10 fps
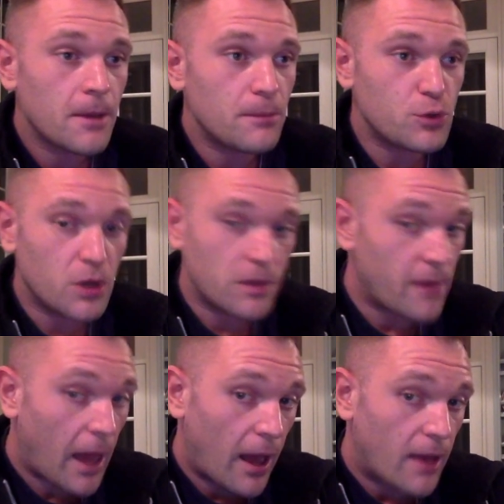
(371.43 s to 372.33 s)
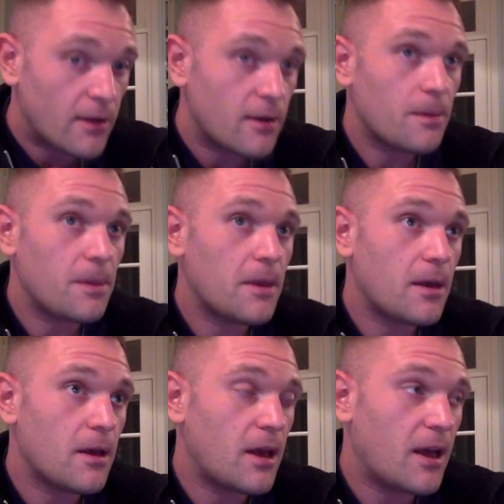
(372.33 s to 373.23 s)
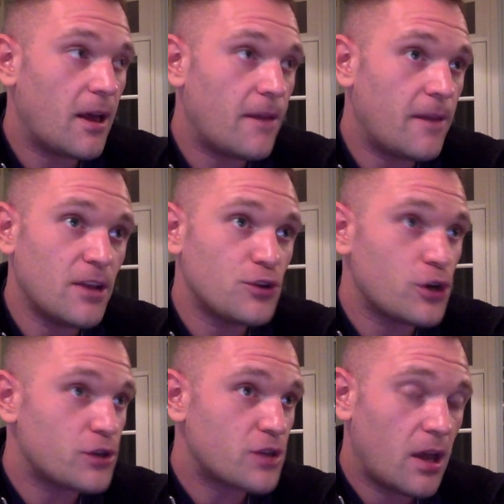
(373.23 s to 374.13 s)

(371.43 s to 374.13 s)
Between that and then just